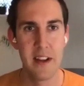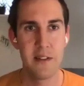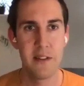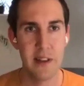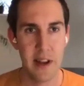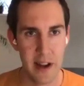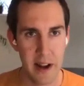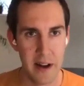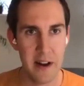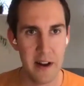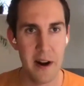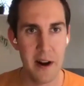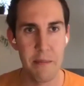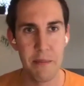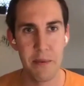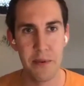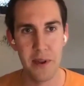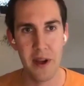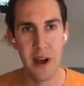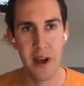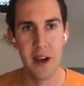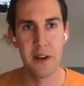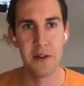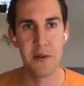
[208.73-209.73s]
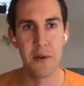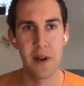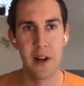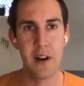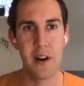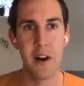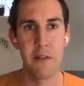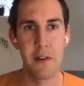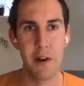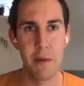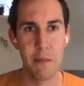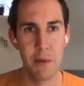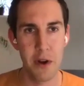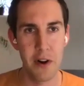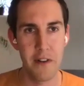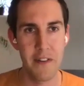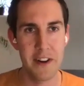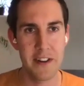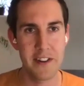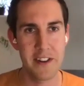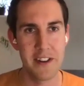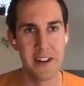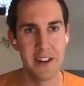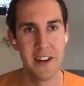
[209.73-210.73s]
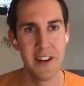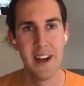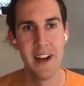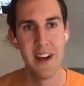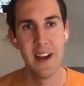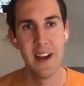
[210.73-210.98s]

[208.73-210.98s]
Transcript: So I ended up uh, doing a lot of computer vision.